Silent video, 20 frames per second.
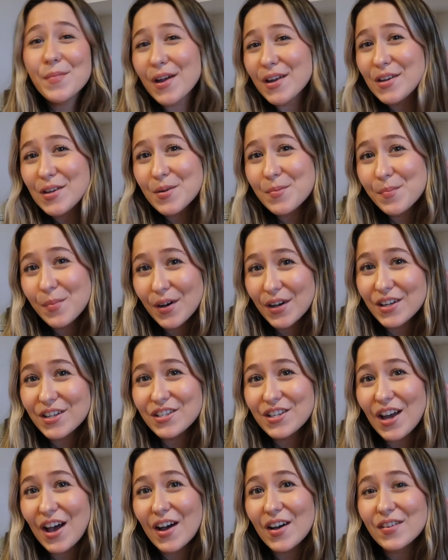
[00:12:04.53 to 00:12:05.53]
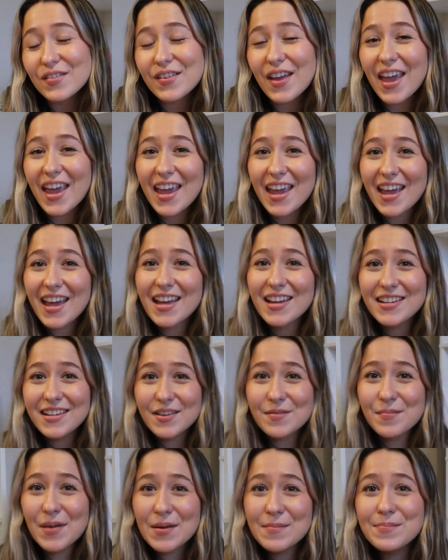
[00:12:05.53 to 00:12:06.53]
my new bookshelf
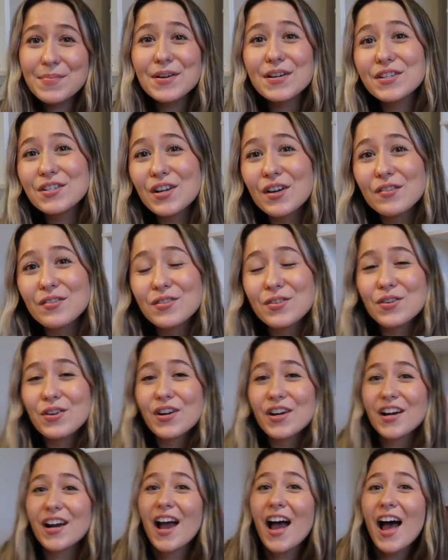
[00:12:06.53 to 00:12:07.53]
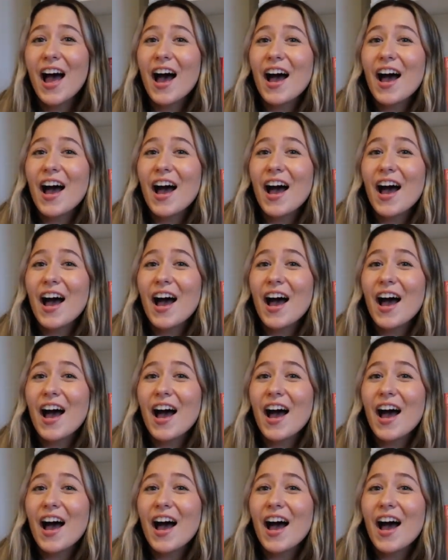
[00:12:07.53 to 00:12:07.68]
and my bookshelf tour.